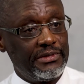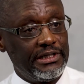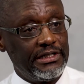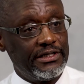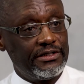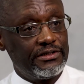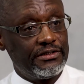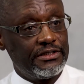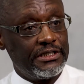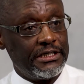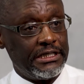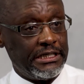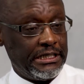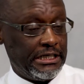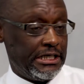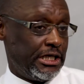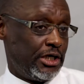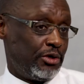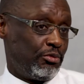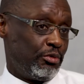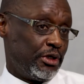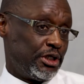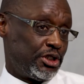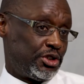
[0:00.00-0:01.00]
million,
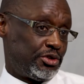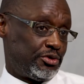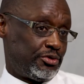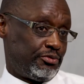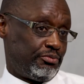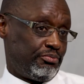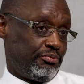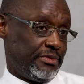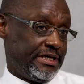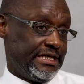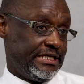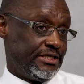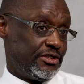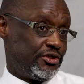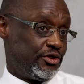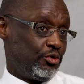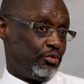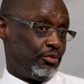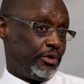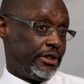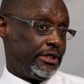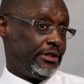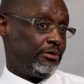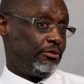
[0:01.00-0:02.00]
which means
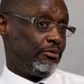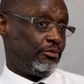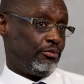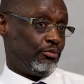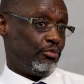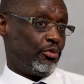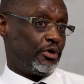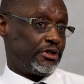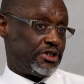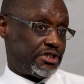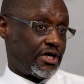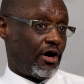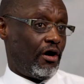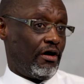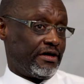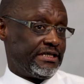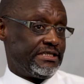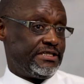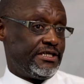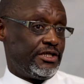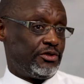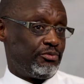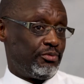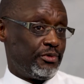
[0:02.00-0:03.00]
that we were
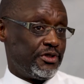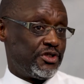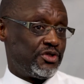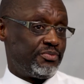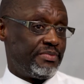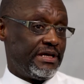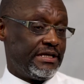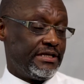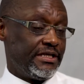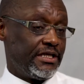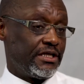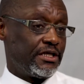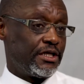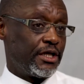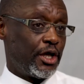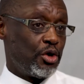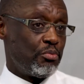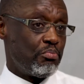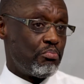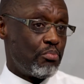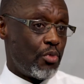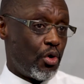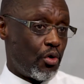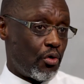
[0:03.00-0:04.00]
targeted with spending no
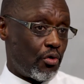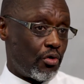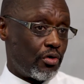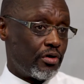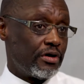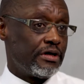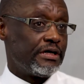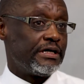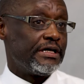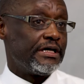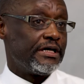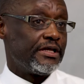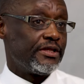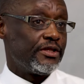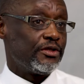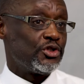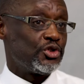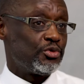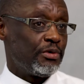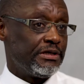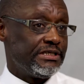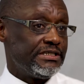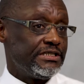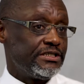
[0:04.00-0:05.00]
more than
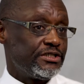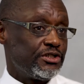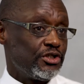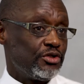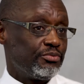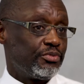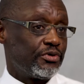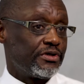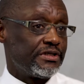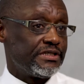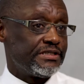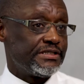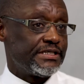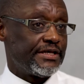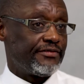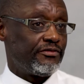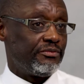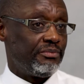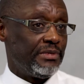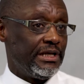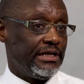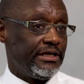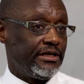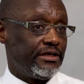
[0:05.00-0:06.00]
22.7
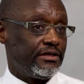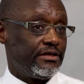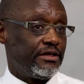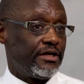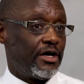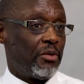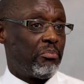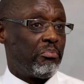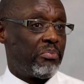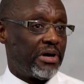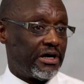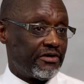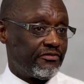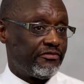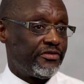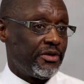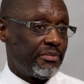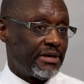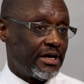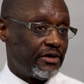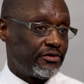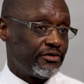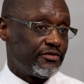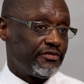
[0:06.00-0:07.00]
million above the
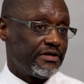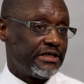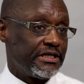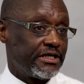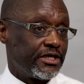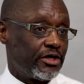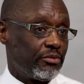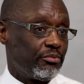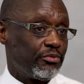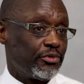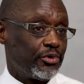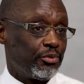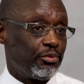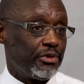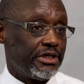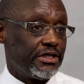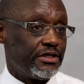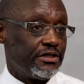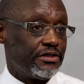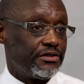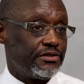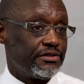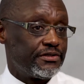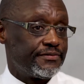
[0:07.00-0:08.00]
amount of income that we
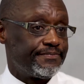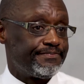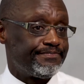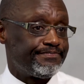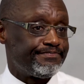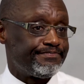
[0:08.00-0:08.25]
earned.